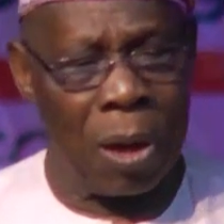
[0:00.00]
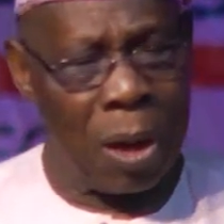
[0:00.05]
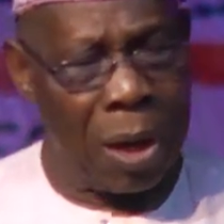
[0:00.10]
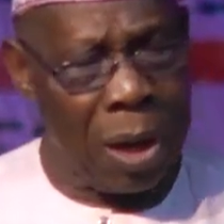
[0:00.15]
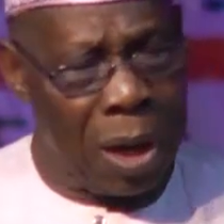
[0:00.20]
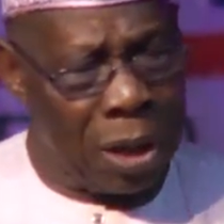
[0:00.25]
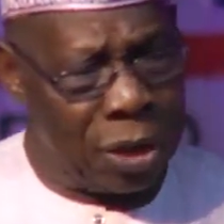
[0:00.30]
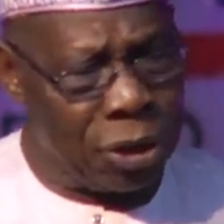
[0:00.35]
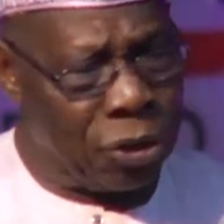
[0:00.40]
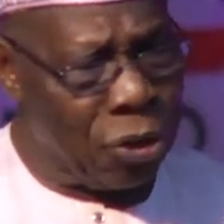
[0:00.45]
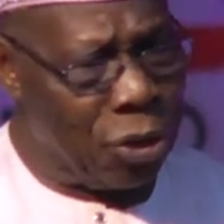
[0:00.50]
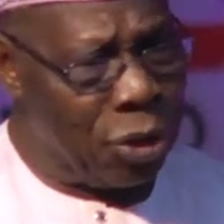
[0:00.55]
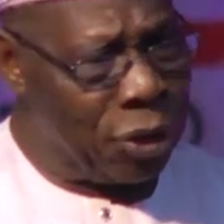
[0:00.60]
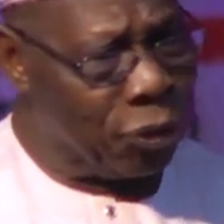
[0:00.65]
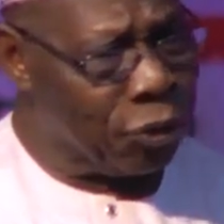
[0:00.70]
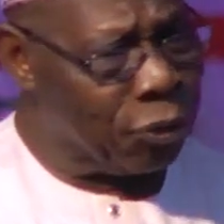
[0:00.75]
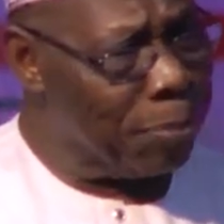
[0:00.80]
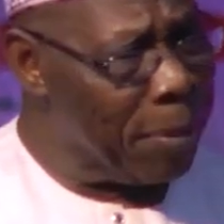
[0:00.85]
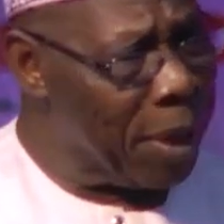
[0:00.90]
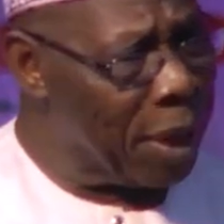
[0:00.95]
Culture
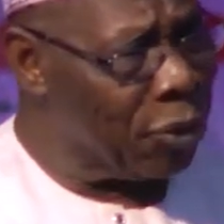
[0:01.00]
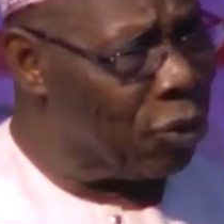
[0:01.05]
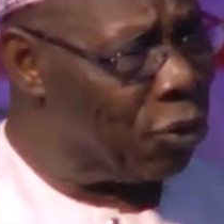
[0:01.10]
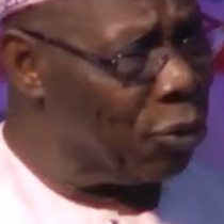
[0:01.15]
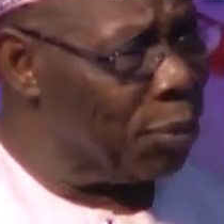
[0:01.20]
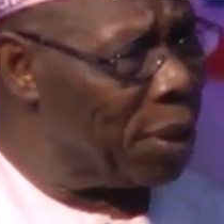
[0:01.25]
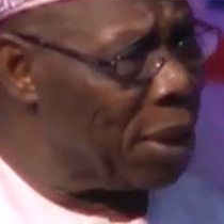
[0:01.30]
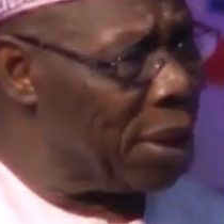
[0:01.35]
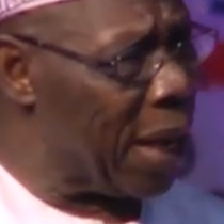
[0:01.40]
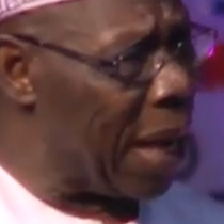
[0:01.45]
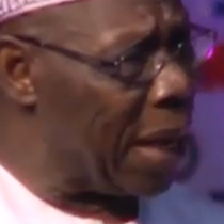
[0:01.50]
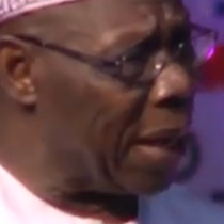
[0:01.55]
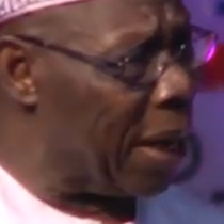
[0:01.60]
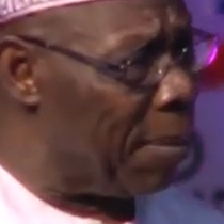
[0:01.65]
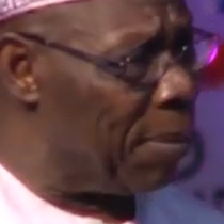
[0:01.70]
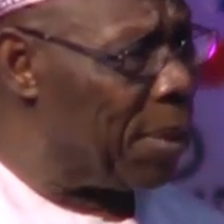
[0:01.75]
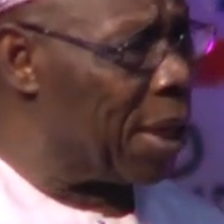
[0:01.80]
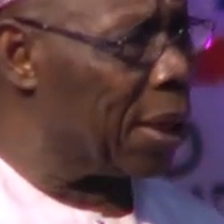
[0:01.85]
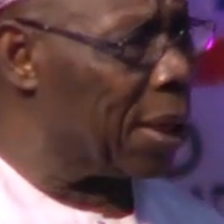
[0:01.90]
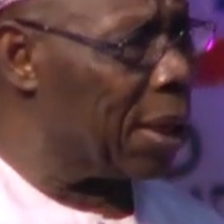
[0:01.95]
is meant to be
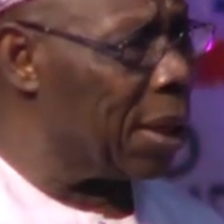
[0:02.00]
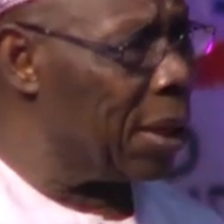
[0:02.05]
dynamic.